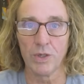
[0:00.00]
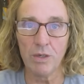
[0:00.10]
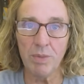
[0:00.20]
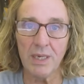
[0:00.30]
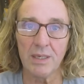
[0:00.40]
You
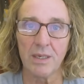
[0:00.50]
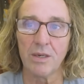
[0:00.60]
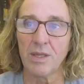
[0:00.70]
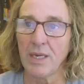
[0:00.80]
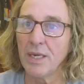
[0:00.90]
begin to
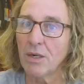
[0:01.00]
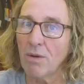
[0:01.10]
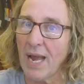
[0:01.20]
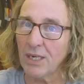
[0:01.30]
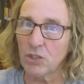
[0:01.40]
hear the
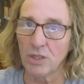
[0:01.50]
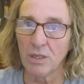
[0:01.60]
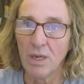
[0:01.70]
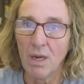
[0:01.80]
interaction